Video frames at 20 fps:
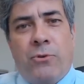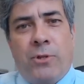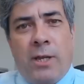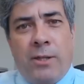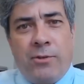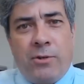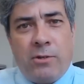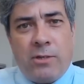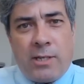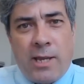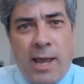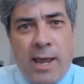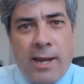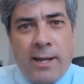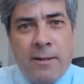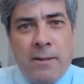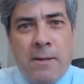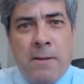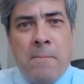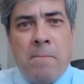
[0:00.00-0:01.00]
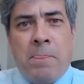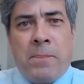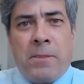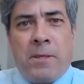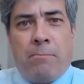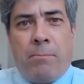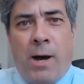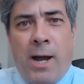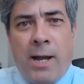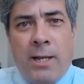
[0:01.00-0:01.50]
So at the end of the day,
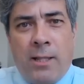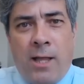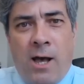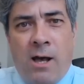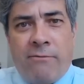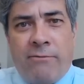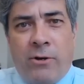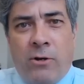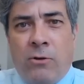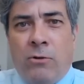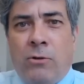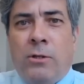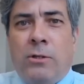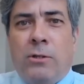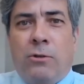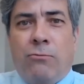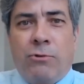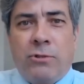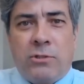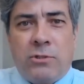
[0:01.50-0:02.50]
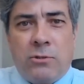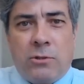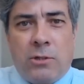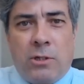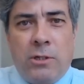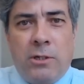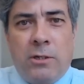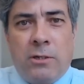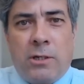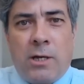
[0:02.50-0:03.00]
you buy Lawo, Crystal
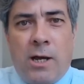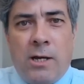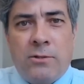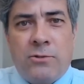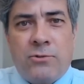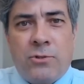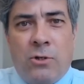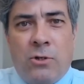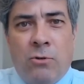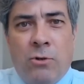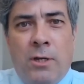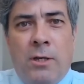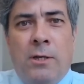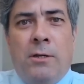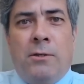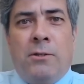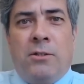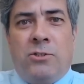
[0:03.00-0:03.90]
Clear console,